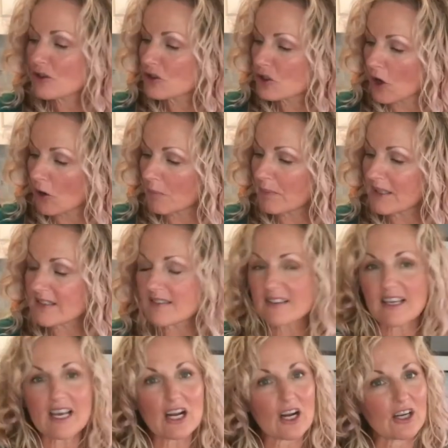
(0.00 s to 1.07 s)
Don't be
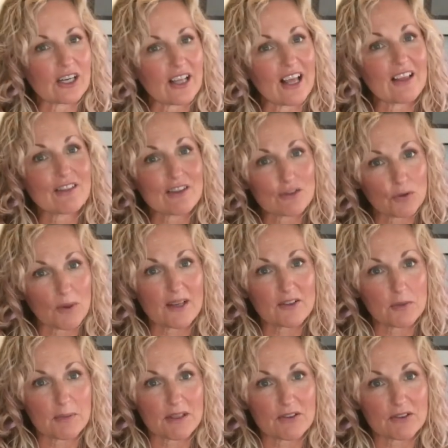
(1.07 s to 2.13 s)
scared. This
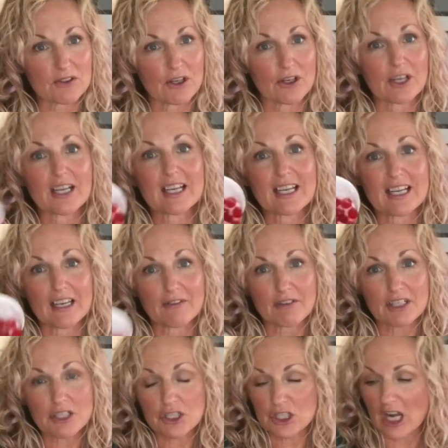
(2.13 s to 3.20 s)
recipe is good. Give it
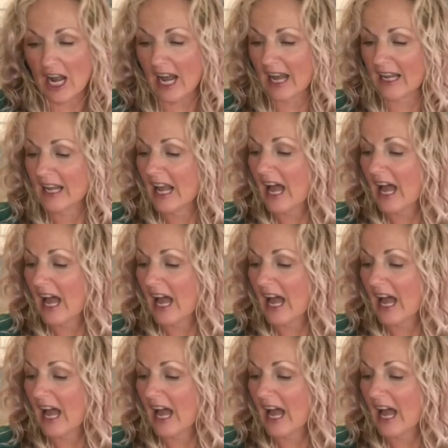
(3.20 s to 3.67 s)
a shot.